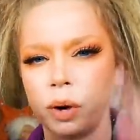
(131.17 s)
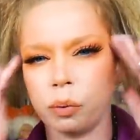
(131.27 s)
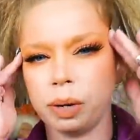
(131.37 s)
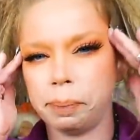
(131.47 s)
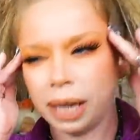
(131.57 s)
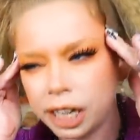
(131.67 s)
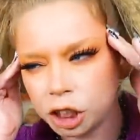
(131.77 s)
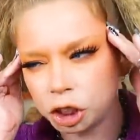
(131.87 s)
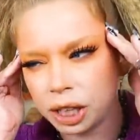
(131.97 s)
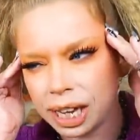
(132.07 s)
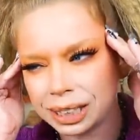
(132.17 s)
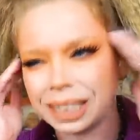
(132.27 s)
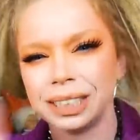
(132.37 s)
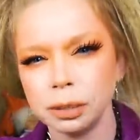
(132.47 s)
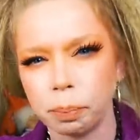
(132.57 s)
we replenish things.
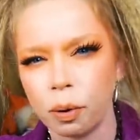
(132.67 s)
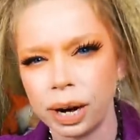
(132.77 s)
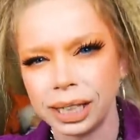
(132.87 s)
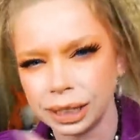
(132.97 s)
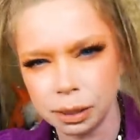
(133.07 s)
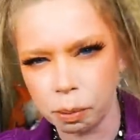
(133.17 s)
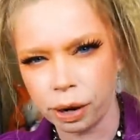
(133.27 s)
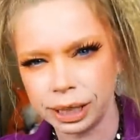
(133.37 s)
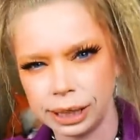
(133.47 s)
Is this boring? Is this a boring